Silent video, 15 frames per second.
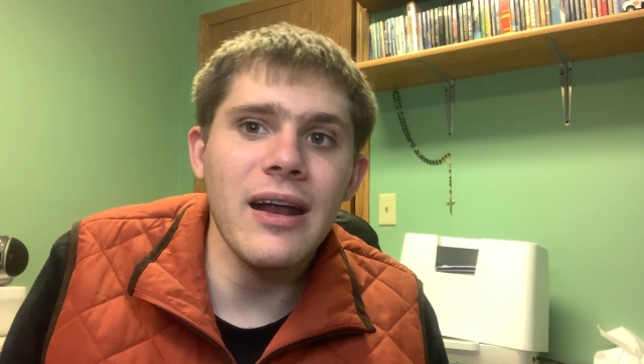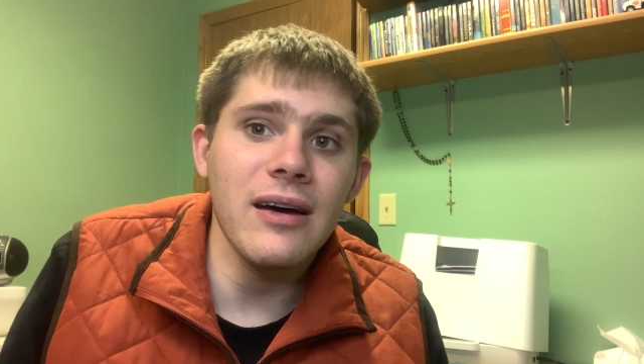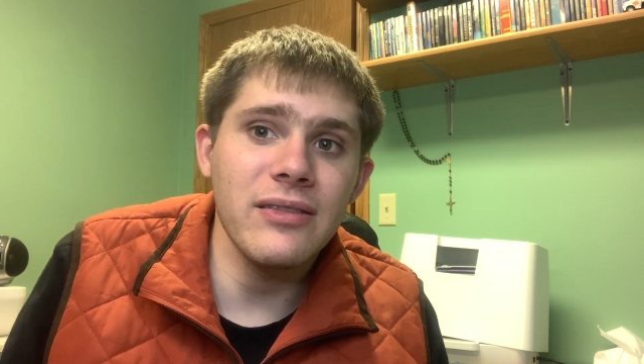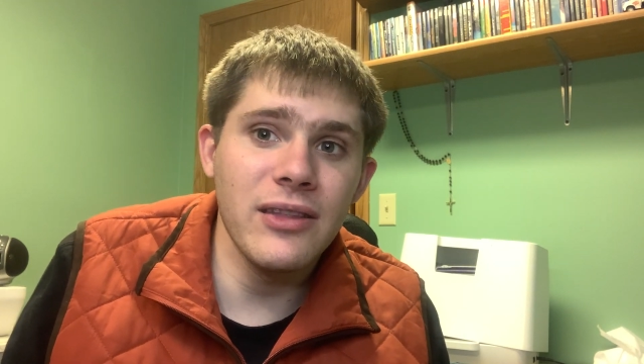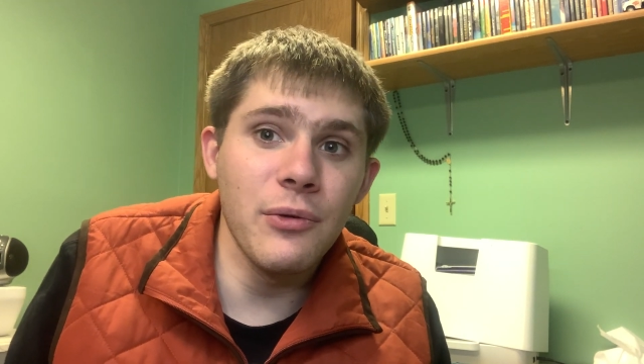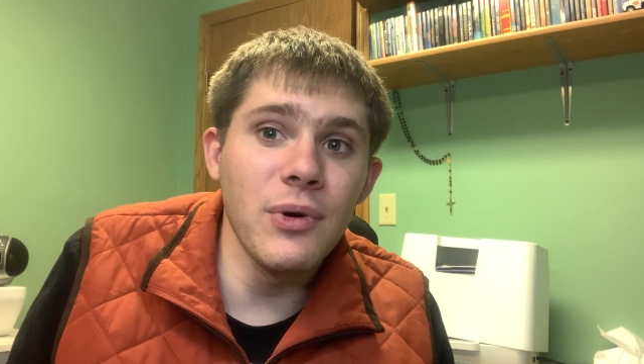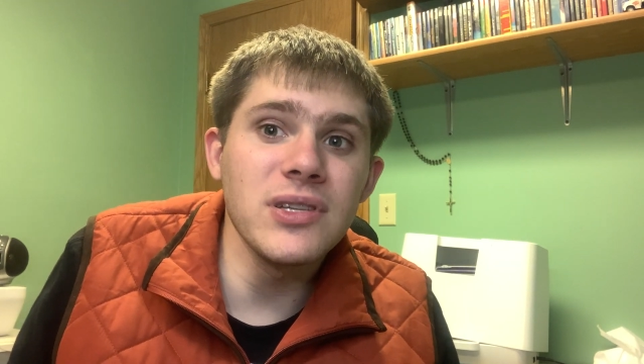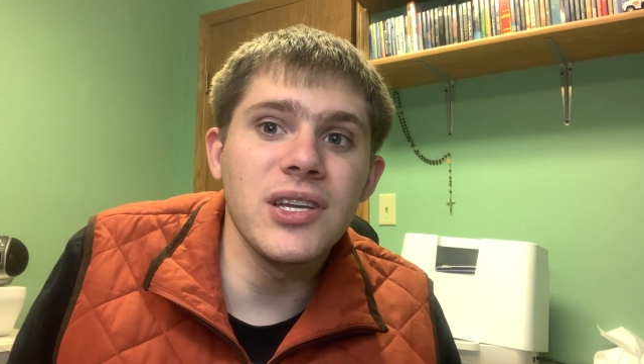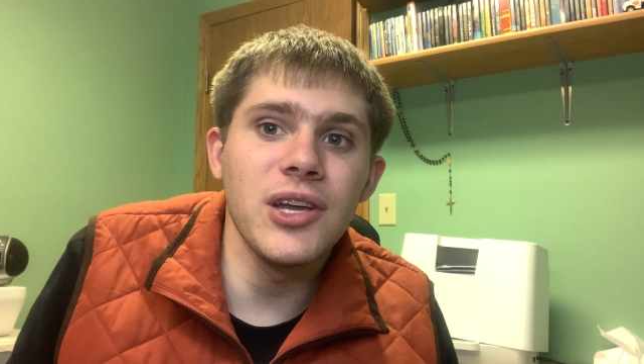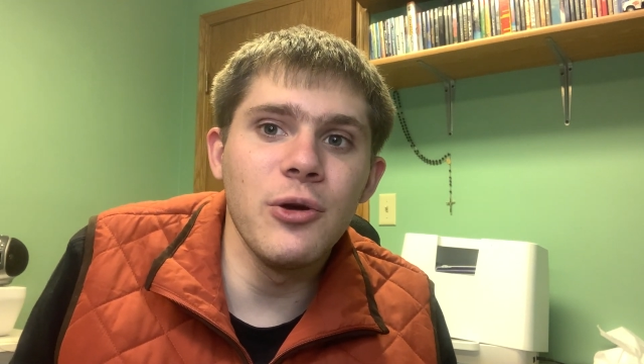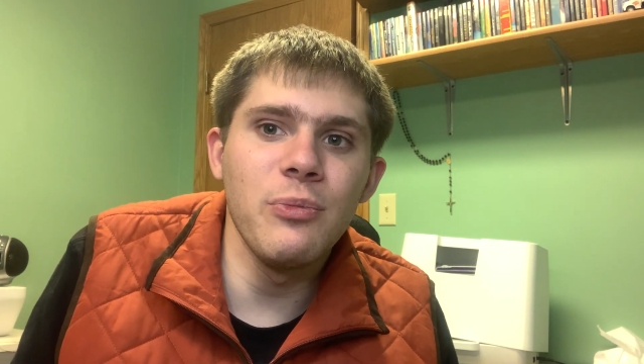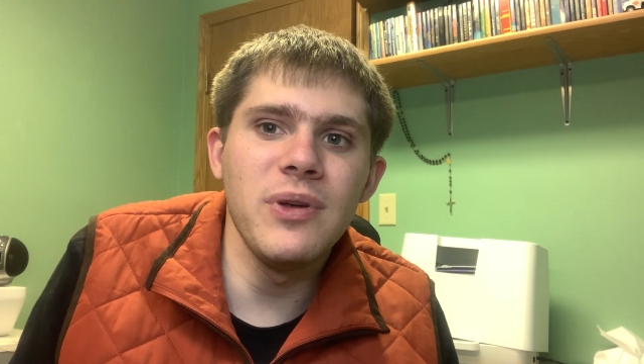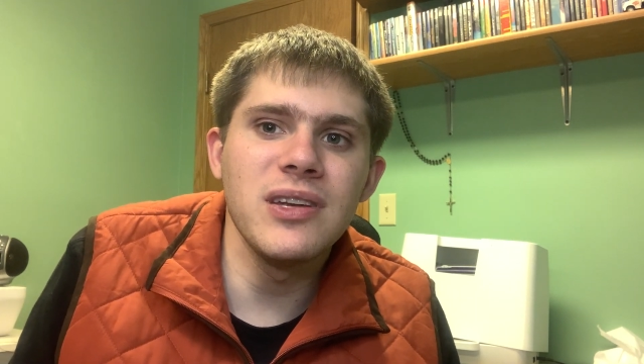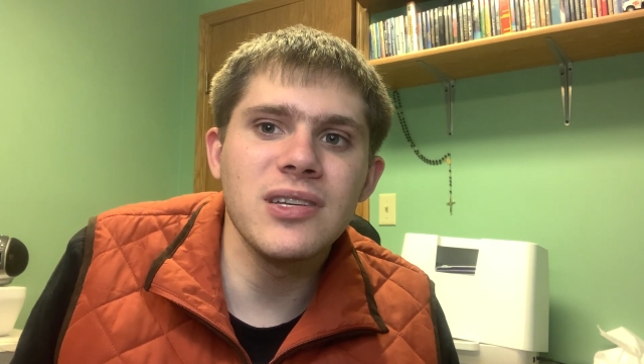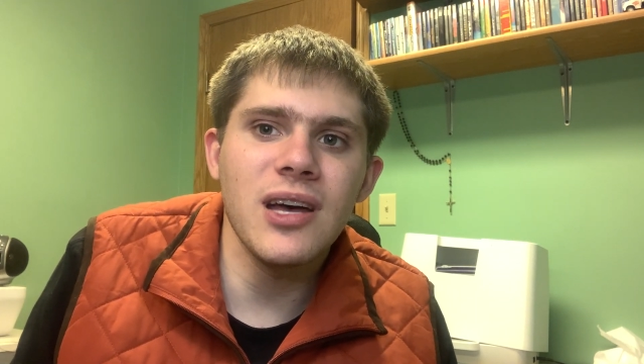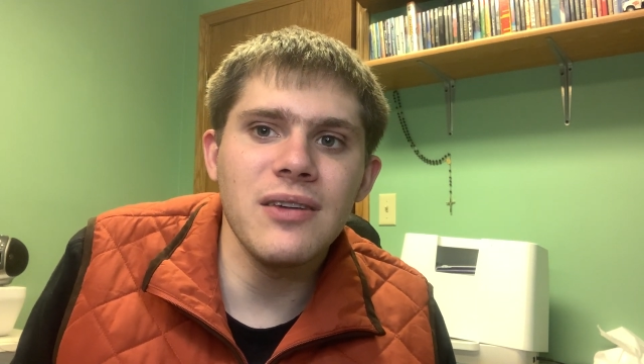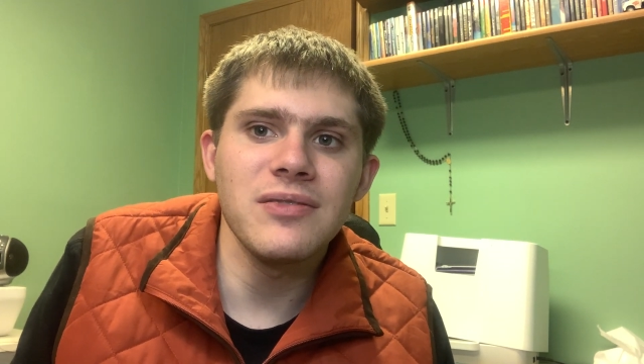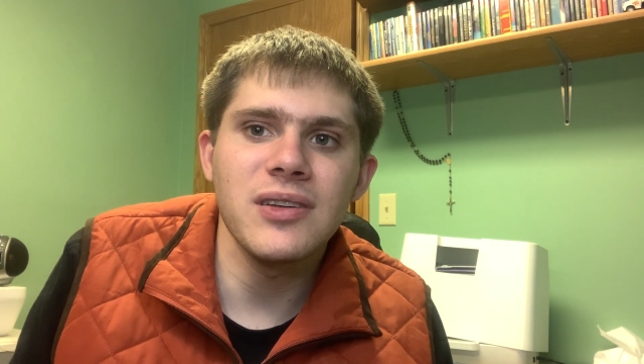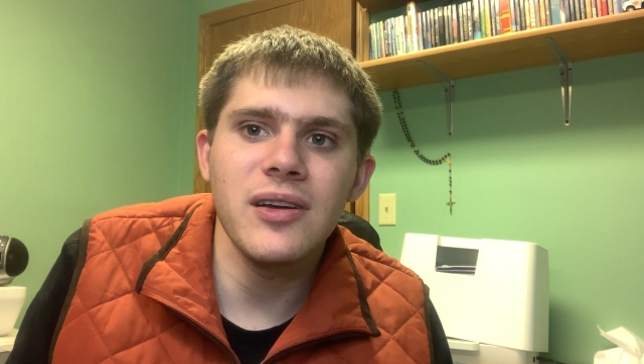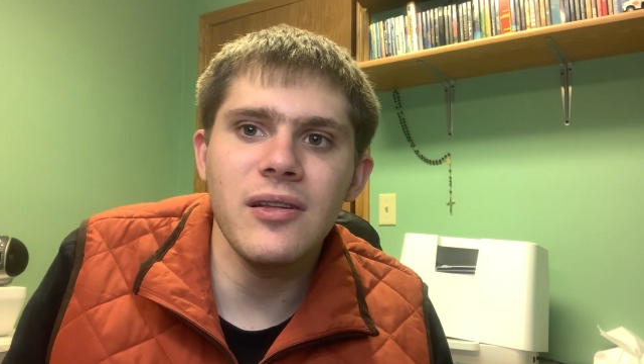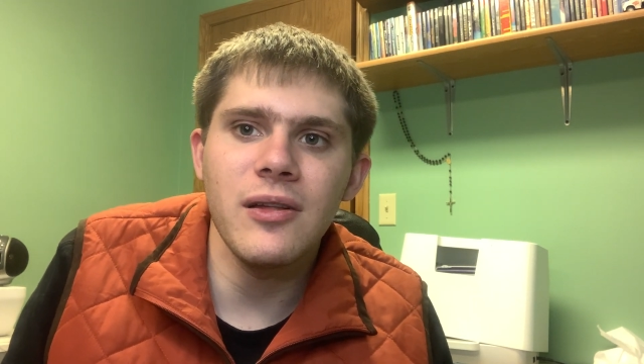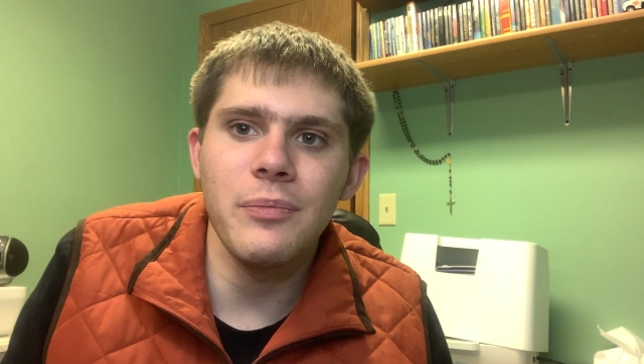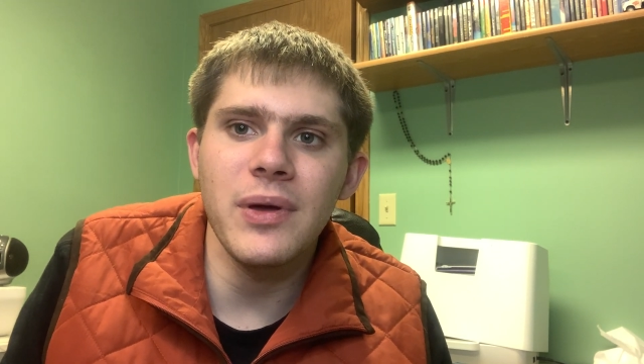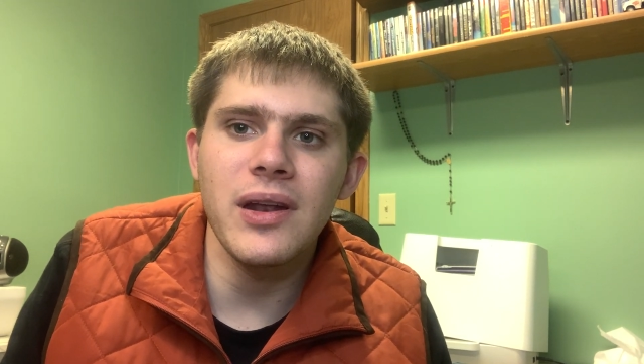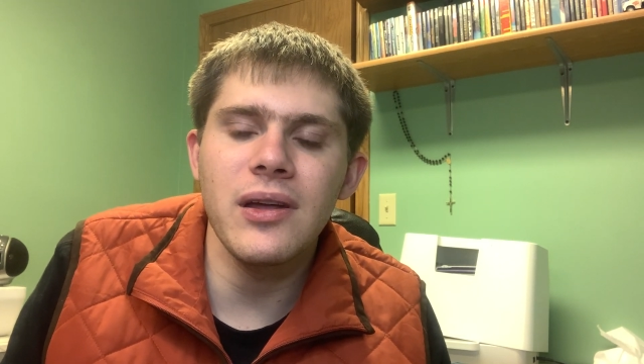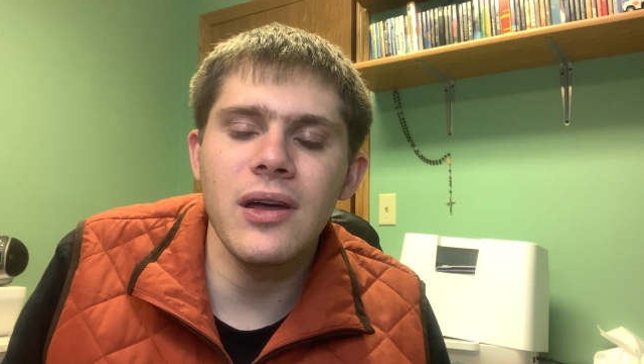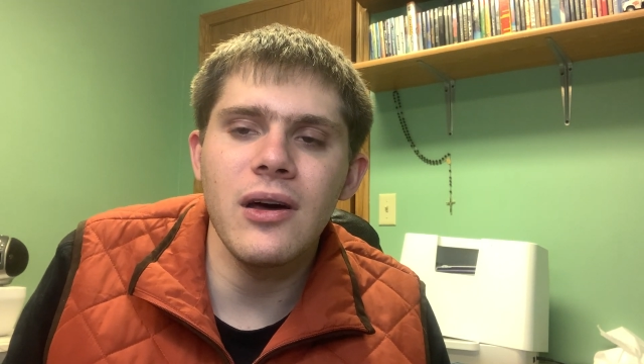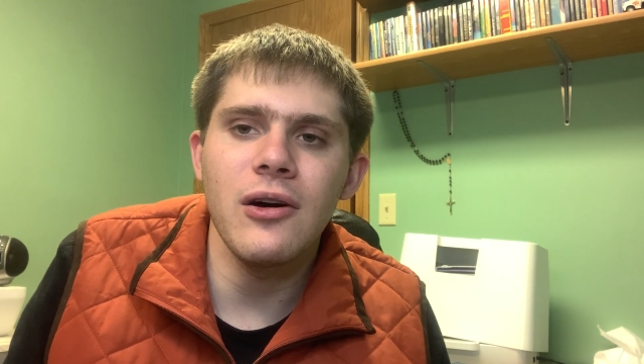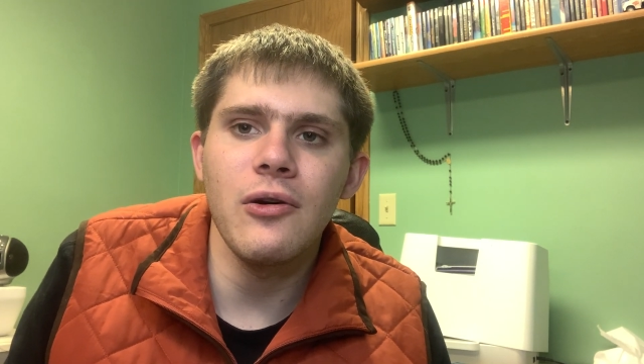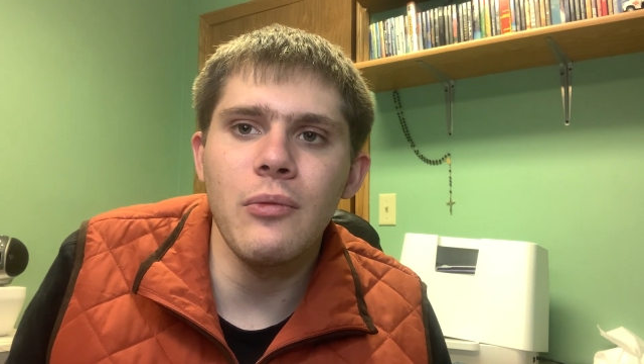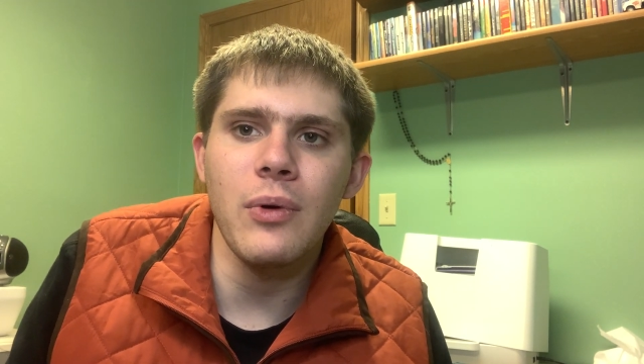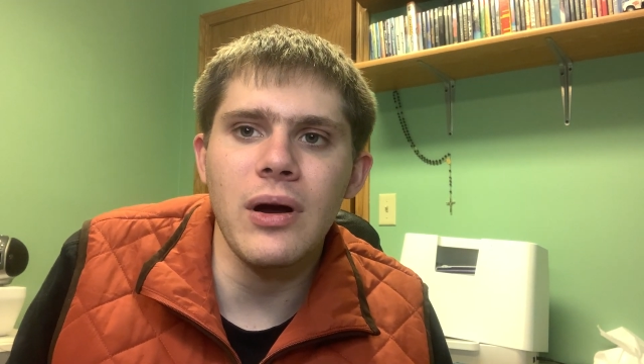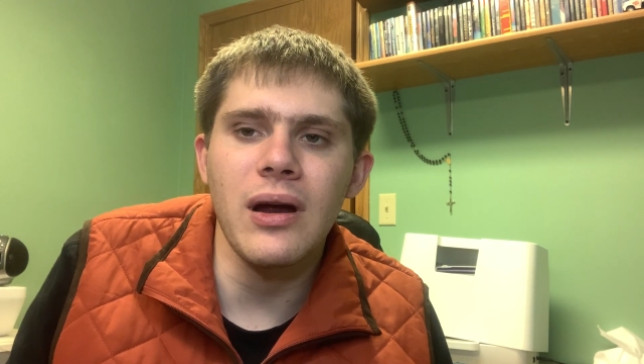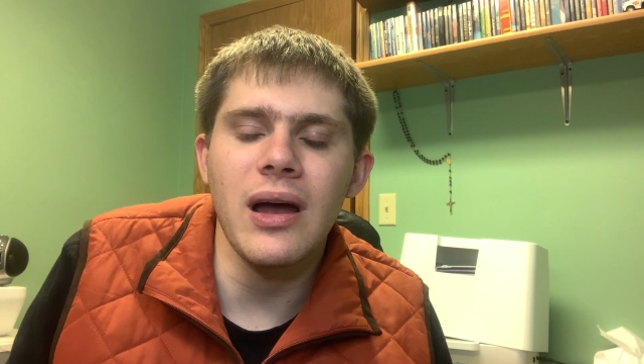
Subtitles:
There was a Ubisoft sale a bit ago where